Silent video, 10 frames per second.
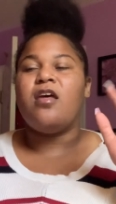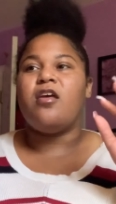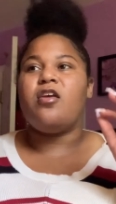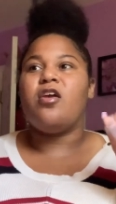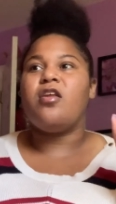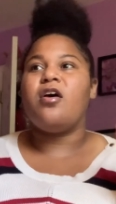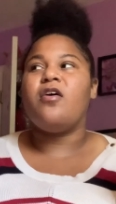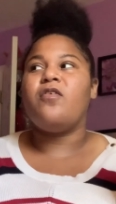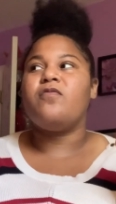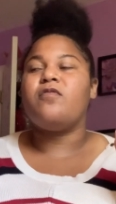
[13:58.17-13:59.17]

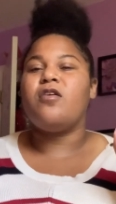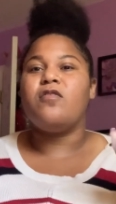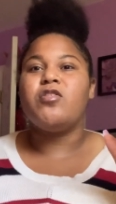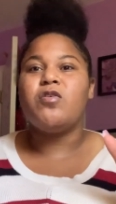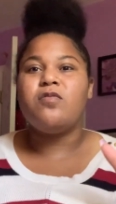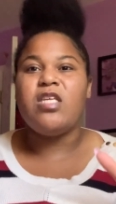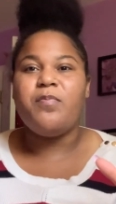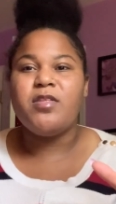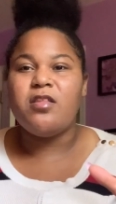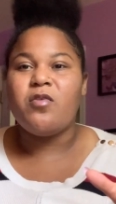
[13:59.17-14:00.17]
go too deep
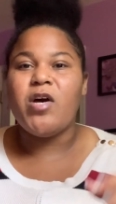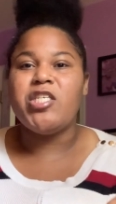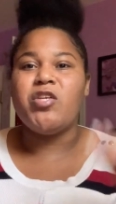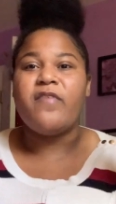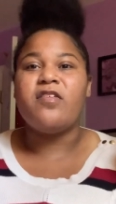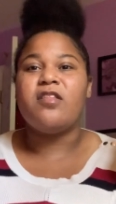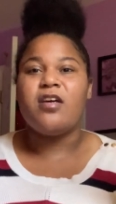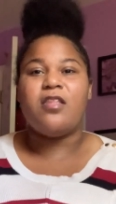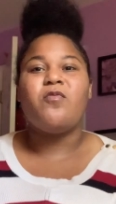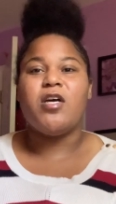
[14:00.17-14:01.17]
into the question. You have to look
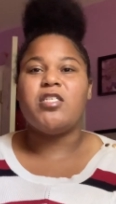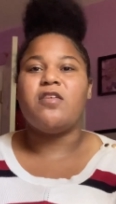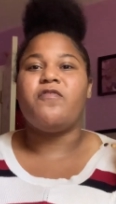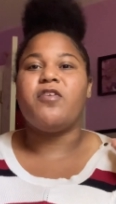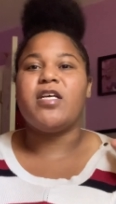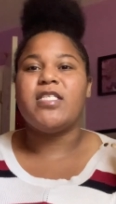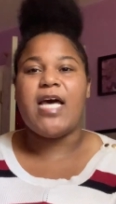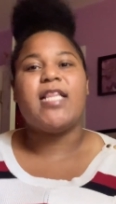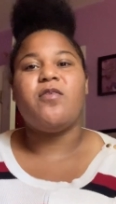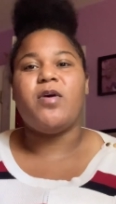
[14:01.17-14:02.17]
at the question for
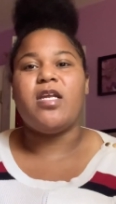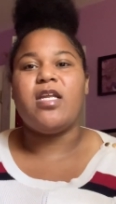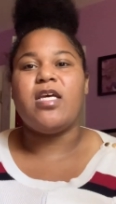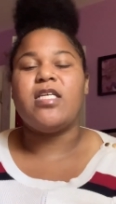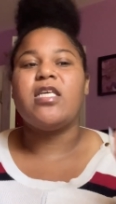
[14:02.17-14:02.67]
exactly what it is